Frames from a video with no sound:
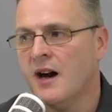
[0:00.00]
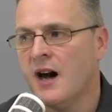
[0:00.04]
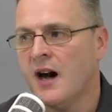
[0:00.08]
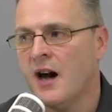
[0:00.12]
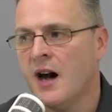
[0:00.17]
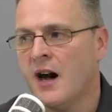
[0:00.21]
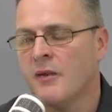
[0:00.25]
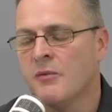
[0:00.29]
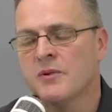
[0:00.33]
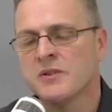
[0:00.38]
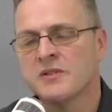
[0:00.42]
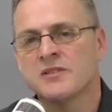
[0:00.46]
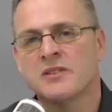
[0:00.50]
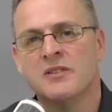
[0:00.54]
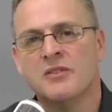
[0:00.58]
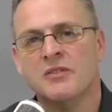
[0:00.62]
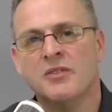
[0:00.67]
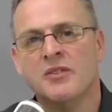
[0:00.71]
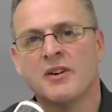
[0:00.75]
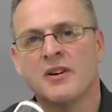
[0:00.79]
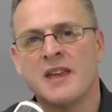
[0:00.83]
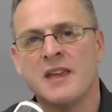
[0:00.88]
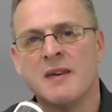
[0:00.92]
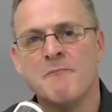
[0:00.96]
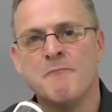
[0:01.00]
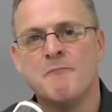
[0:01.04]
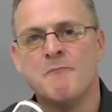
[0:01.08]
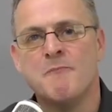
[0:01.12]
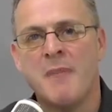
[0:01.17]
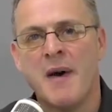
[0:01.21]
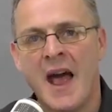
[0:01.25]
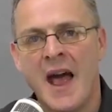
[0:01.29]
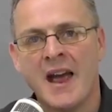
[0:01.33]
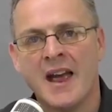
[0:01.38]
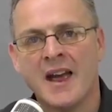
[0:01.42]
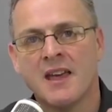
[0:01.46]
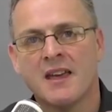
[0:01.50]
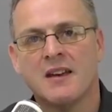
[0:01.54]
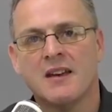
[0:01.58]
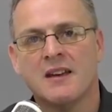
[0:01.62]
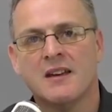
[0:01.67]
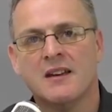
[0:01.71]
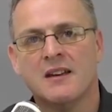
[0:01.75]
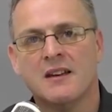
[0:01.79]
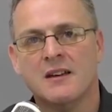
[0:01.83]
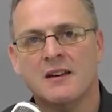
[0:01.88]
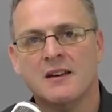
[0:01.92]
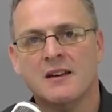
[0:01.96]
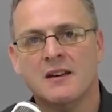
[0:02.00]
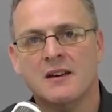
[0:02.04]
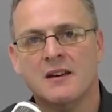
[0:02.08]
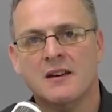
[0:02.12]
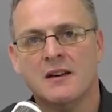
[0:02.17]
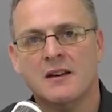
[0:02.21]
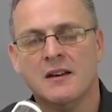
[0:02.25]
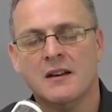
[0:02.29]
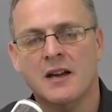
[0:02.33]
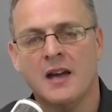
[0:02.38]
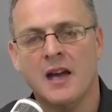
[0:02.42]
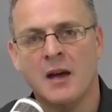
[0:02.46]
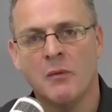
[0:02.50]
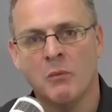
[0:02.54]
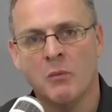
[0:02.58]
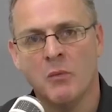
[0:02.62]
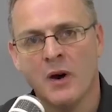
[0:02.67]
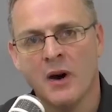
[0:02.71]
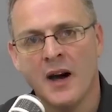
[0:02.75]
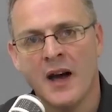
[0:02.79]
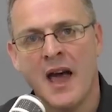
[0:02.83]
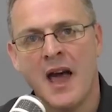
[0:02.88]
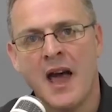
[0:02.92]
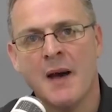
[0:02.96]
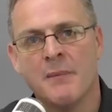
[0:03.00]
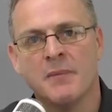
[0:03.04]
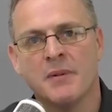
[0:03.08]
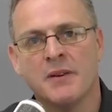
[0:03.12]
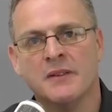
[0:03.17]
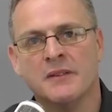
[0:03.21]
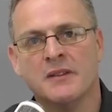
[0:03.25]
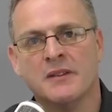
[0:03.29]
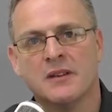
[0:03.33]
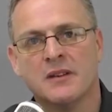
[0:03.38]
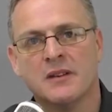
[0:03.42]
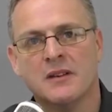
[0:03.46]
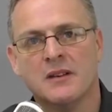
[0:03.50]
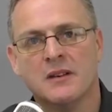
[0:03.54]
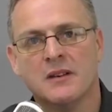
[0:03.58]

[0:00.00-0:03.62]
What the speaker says: I wasn't looking back at what happened,